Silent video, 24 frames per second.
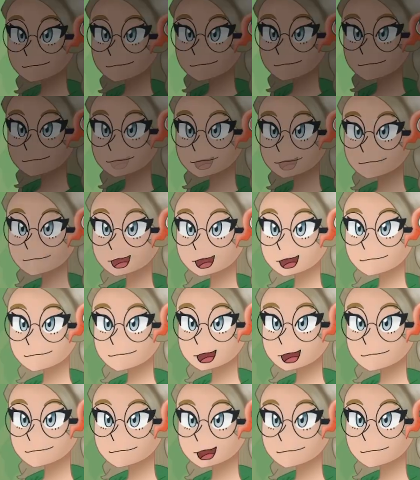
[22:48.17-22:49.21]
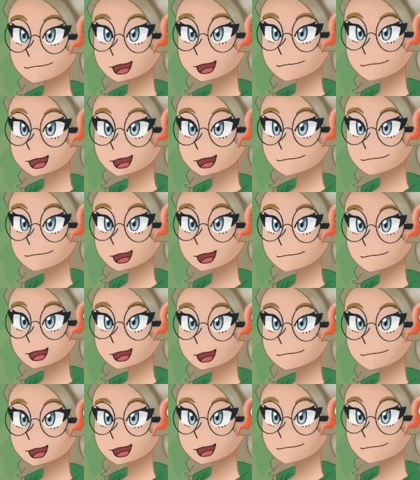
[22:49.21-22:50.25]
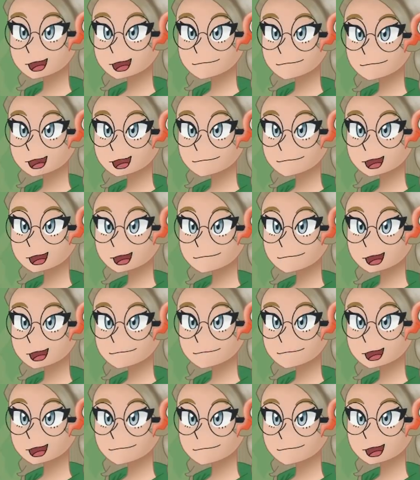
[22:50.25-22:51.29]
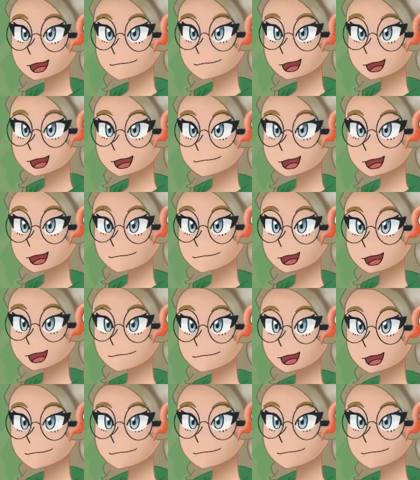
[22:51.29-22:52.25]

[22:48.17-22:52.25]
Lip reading: Because right now, the biggest concern for damage is going to be that Sylveon.